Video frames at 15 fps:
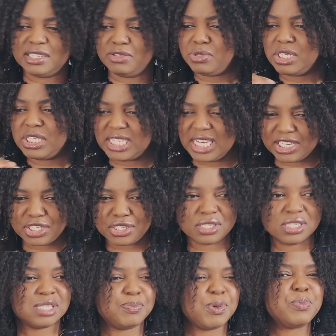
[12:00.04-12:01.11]

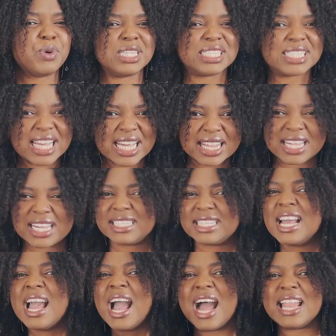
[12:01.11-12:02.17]
rejections, people are saying this
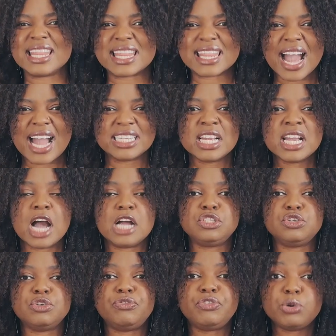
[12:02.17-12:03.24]
and that, and
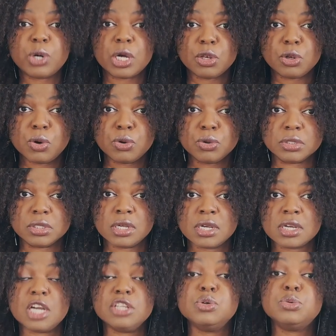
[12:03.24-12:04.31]
you feel alone,
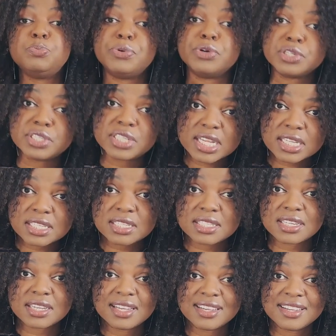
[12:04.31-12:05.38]
can you persist?
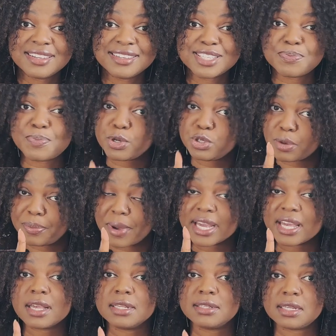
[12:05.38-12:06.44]
Spiritual
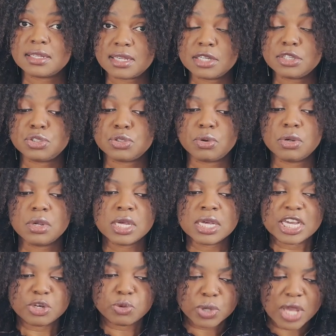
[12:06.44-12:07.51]
backing is essential.
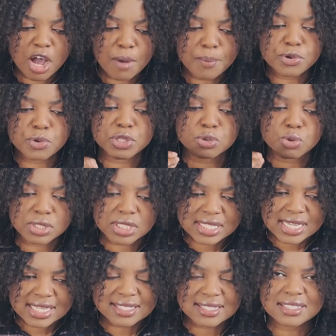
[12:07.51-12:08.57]
It will help you with
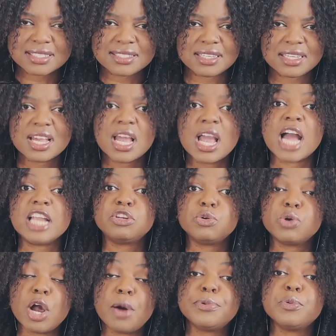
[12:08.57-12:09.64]
consistency and it will
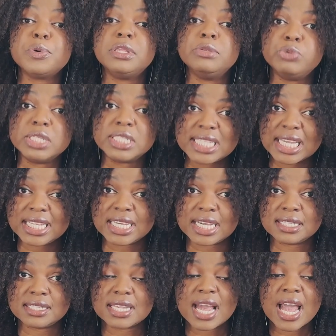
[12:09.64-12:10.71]
help you with
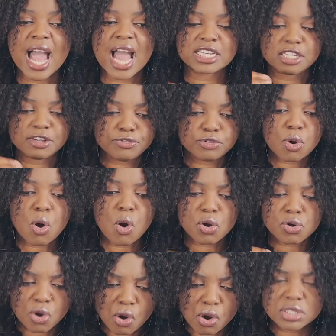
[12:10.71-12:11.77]
resilience. And if you
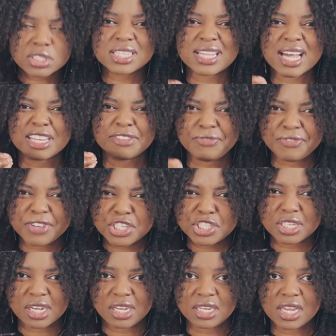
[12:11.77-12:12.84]
hold on to that
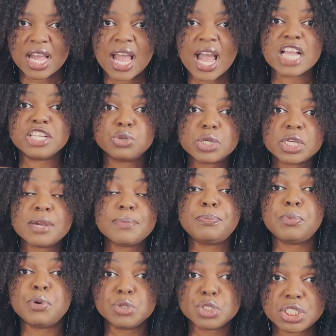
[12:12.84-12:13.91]
vision and you keep
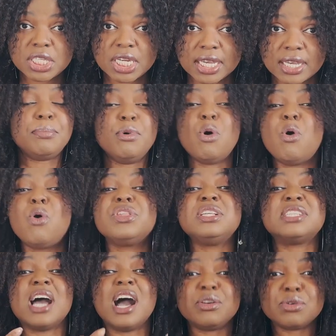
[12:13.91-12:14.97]
pushing all these
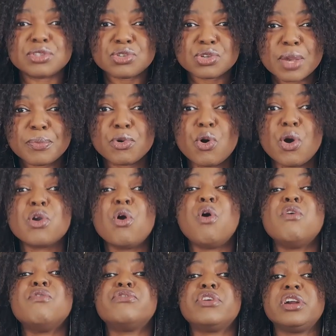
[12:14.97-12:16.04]
hurdles, you keep going
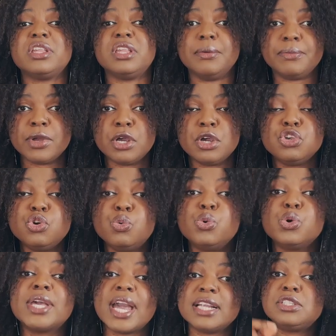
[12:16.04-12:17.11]
over them, you will
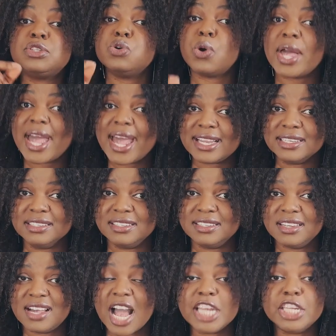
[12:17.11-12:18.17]
get to your end
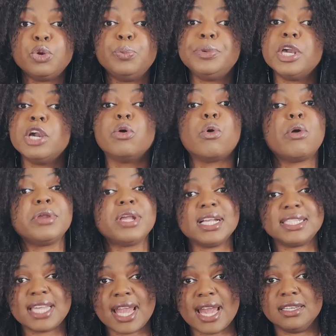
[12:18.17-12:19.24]
and it will be a
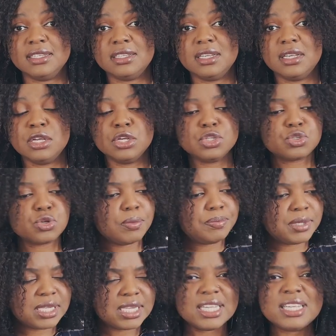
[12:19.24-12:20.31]
glorious end. So
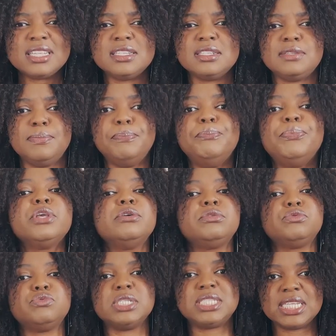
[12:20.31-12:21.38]
please build
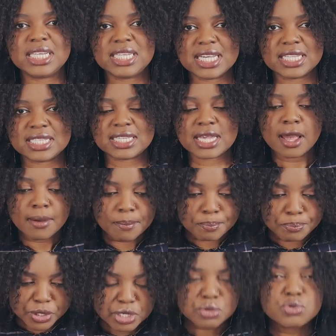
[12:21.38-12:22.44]
resilience,
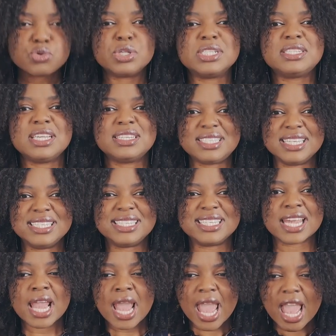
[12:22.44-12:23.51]
build consistency,
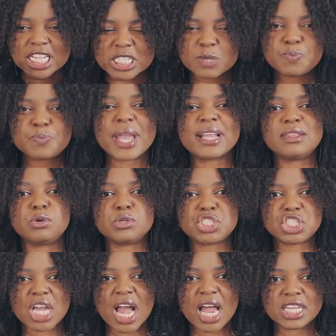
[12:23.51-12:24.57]
expect those
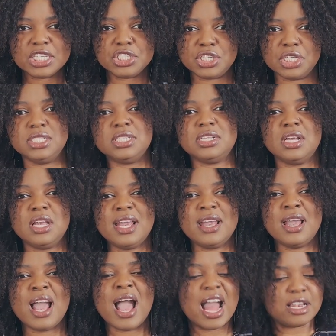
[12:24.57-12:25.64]
challenges
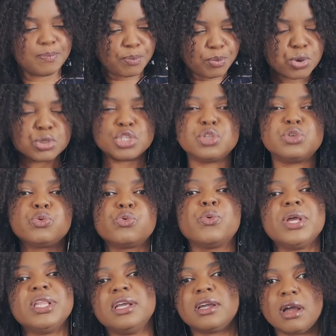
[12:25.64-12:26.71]
and push through
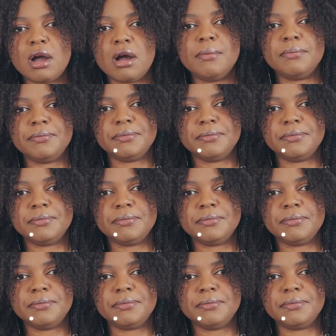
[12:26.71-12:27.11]
when they come.